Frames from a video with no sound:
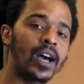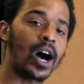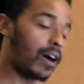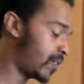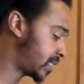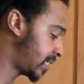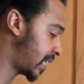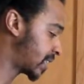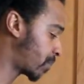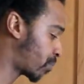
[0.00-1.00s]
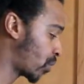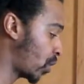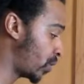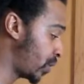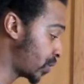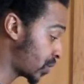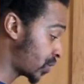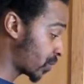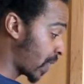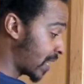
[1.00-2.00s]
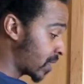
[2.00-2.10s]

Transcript: Obviously not the produce, right?